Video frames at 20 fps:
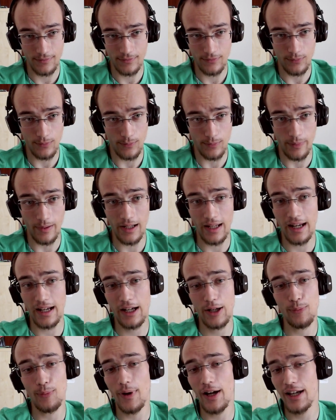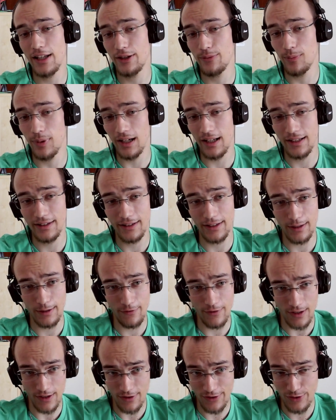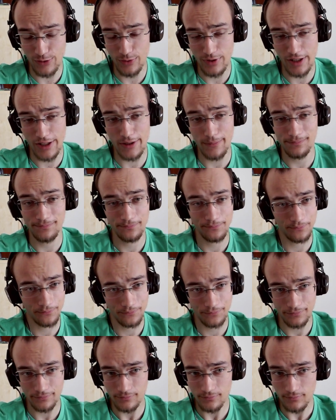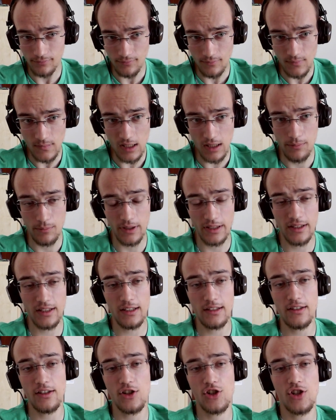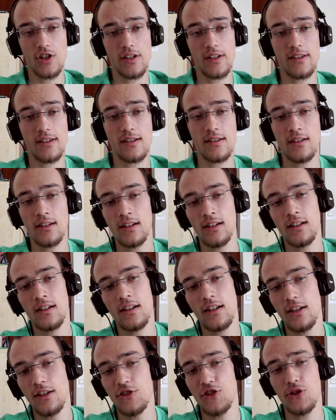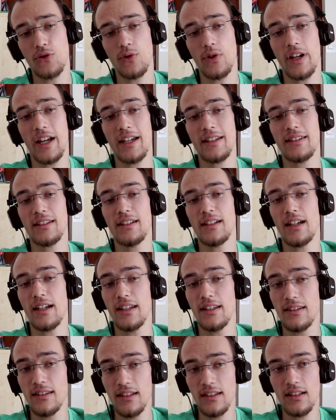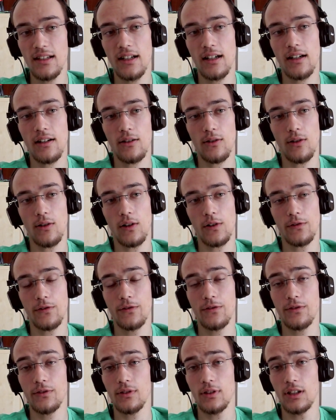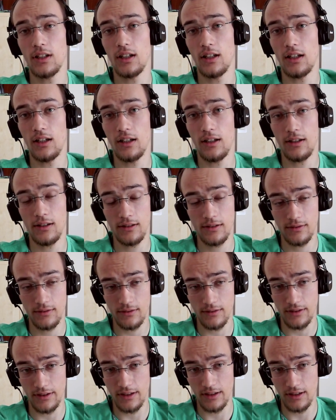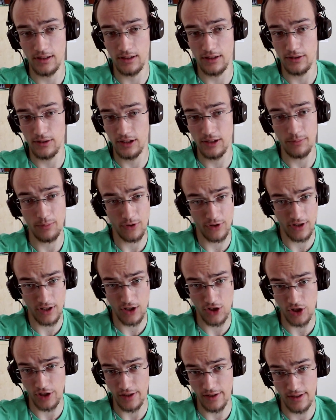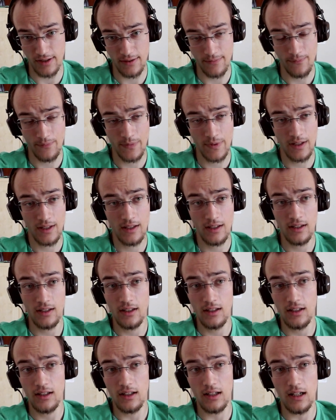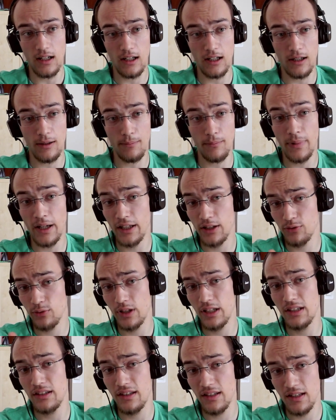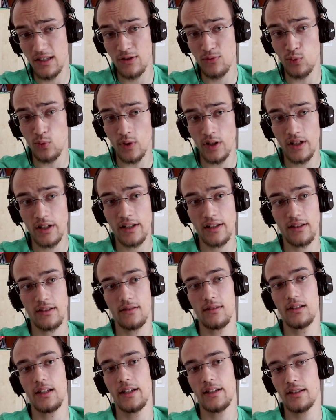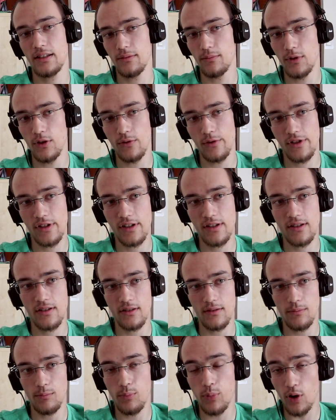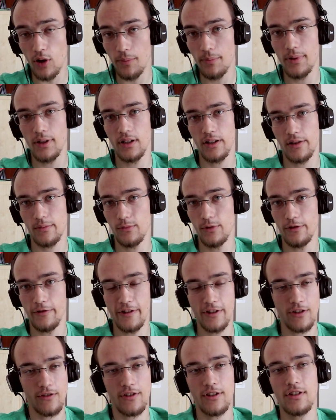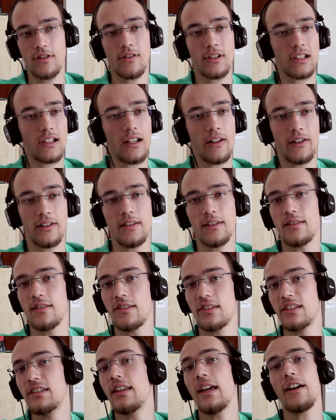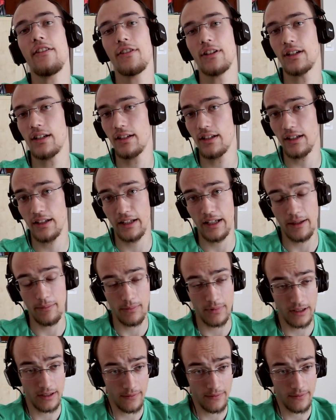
black might blunder even sooner, but this is just so you get an idea of the positions. By the way, these were like the most popular moves, so it's not like this is never gonna happen.